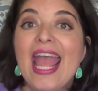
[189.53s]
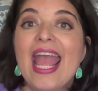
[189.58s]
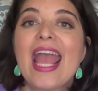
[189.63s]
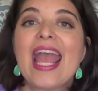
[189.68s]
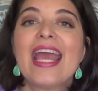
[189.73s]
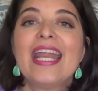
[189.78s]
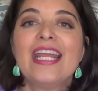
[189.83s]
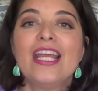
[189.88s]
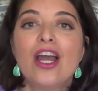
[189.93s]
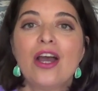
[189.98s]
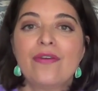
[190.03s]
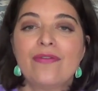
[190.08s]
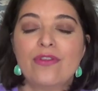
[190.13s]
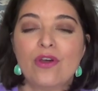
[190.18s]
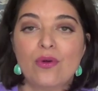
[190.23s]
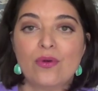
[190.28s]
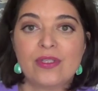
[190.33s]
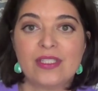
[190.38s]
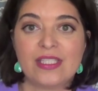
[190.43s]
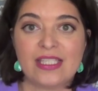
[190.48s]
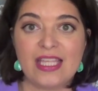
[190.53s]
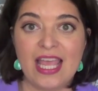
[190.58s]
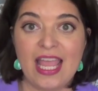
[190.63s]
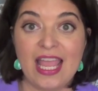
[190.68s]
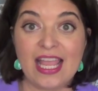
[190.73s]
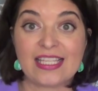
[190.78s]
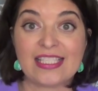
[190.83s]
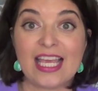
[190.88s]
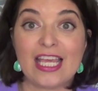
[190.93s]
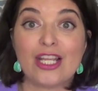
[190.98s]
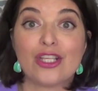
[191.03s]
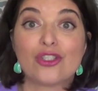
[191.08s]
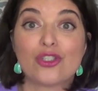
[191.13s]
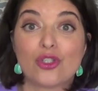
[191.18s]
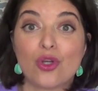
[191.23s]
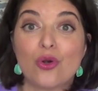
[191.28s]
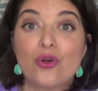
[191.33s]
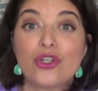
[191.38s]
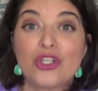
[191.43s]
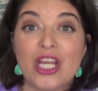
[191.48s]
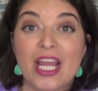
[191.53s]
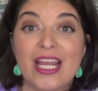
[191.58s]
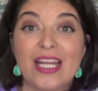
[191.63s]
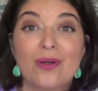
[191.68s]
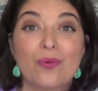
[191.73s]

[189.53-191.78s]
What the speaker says: any of those things and associate